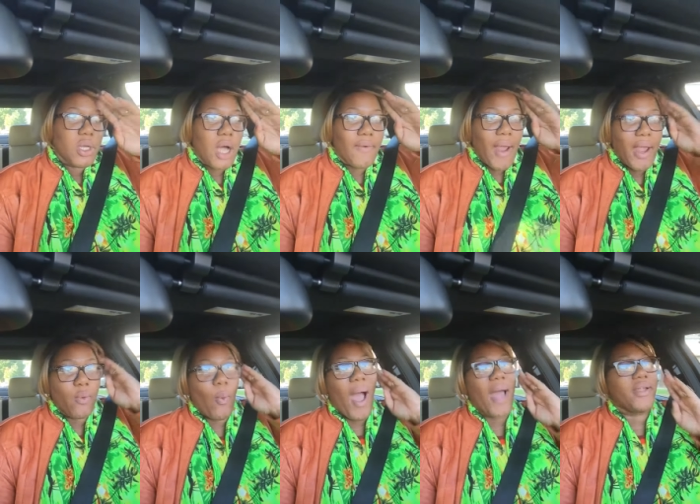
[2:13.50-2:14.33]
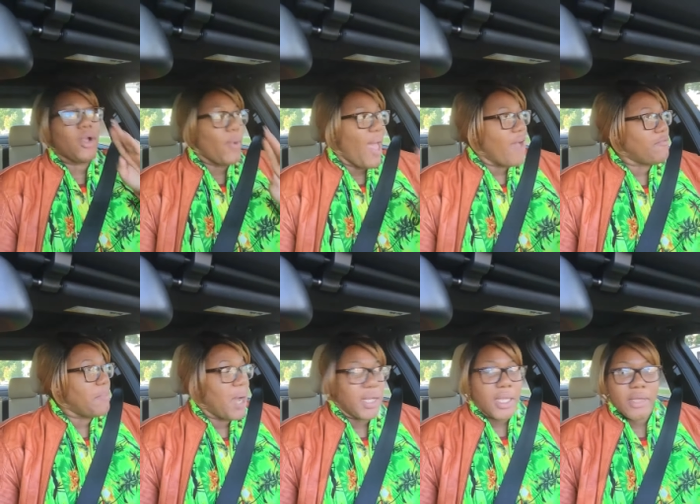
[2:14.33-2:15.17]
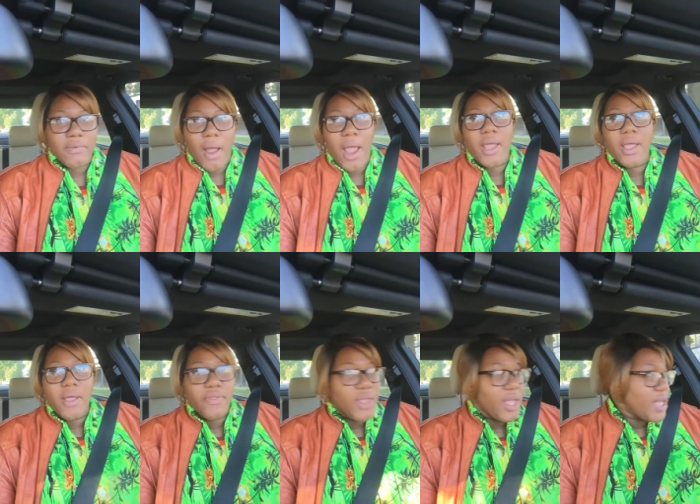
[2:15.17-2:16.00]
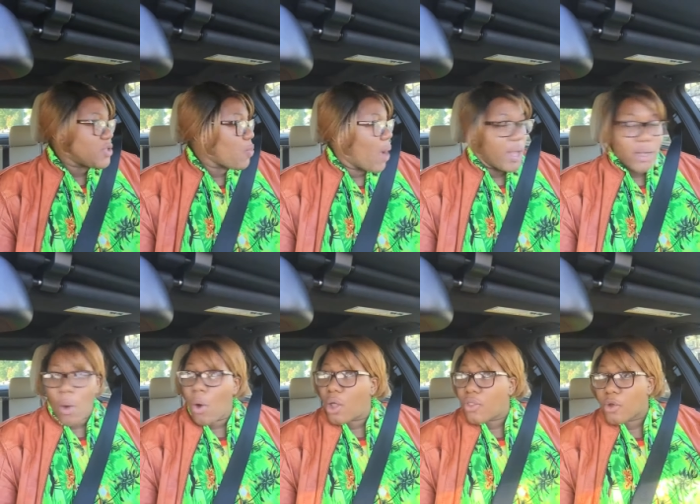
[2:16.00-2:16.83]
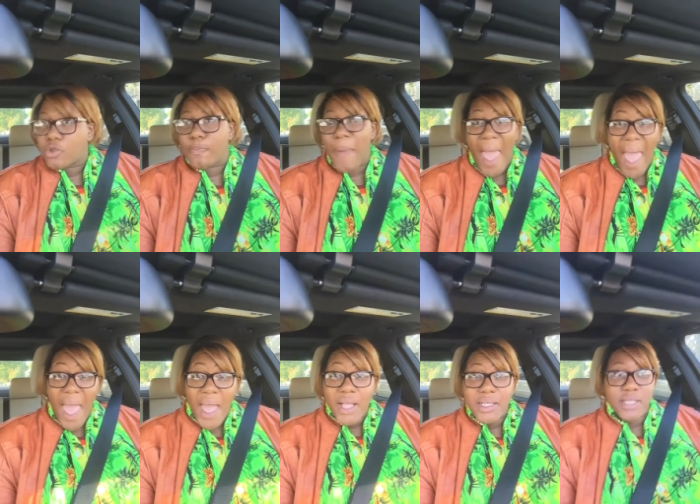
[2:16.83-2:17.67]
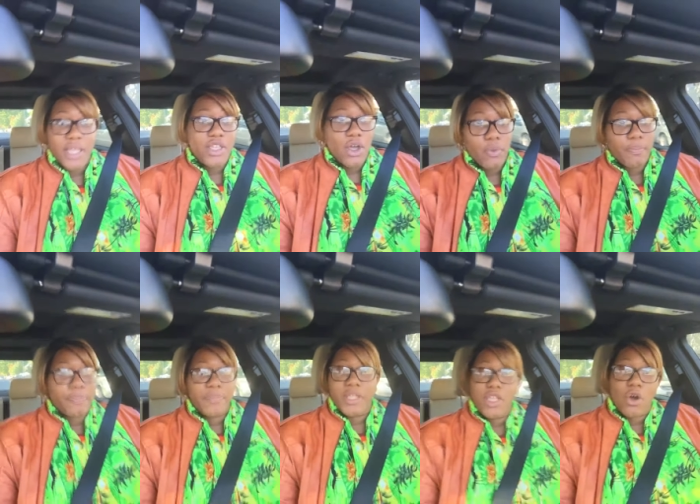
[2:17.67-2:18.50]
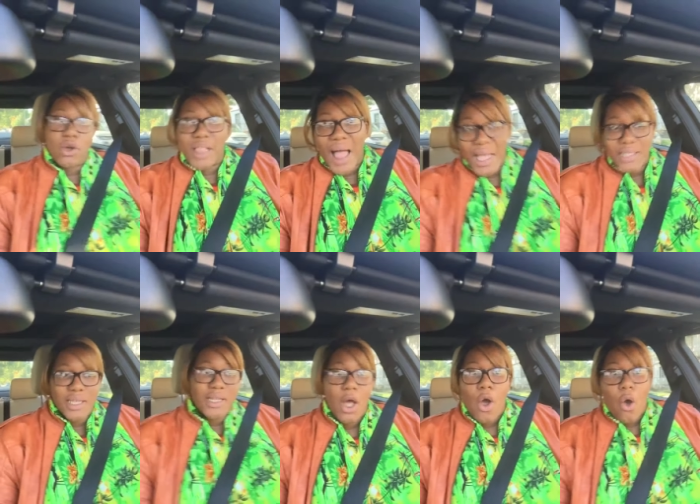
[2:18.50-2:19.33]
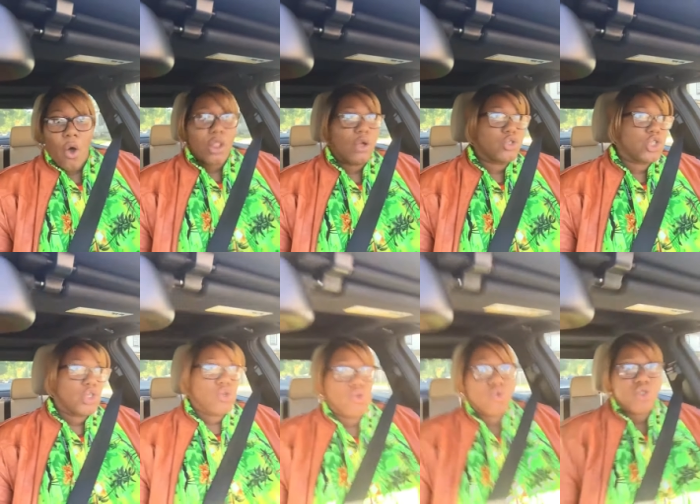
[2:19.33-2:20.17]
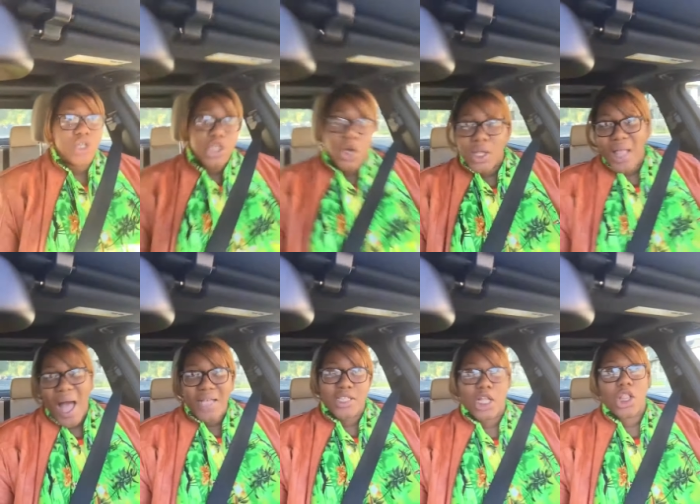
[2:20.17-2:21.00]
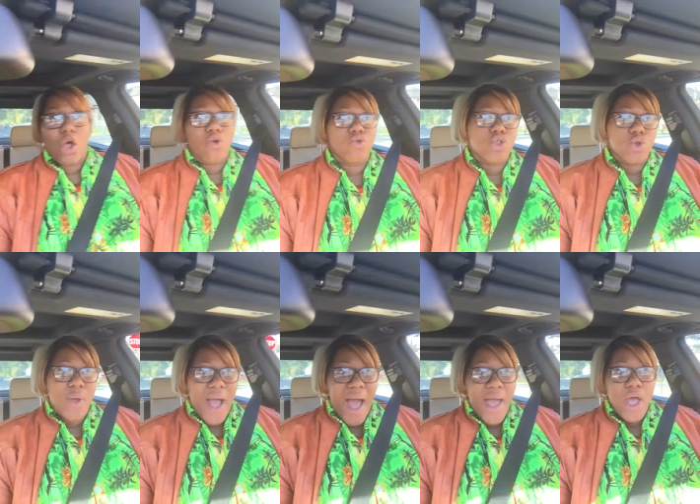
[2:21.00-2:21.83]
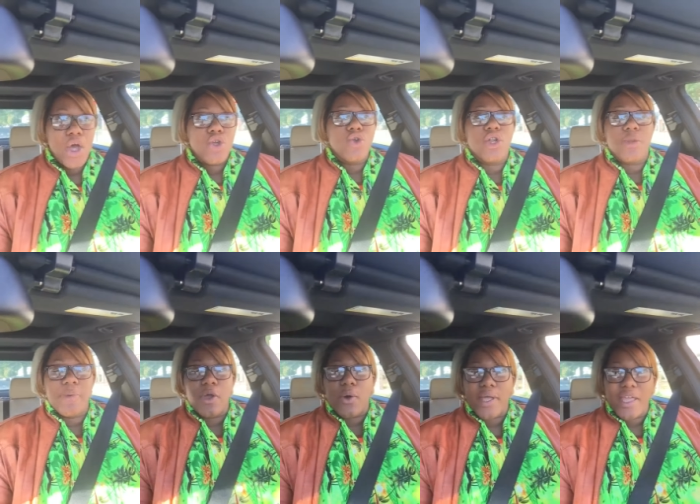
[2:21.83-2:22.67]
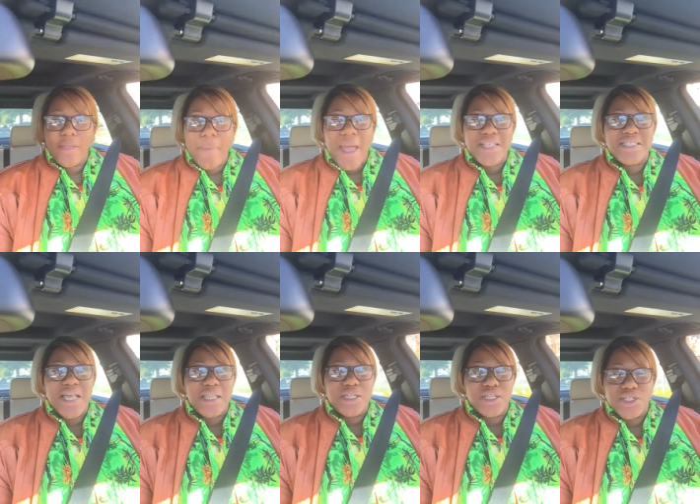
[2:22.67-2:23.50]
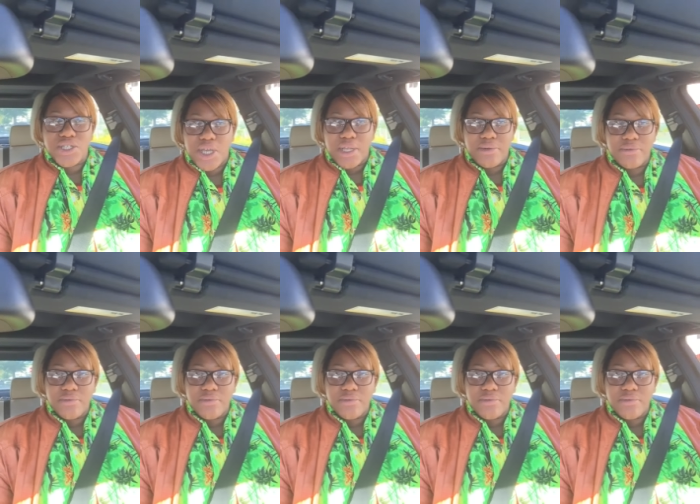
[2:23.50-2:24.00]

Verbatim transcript: All right? Why I don't have money, right? Then guess what? All those bags in your in your closet, all those shoes in your closet, clothes you got, you need to be on eBay selling the shit.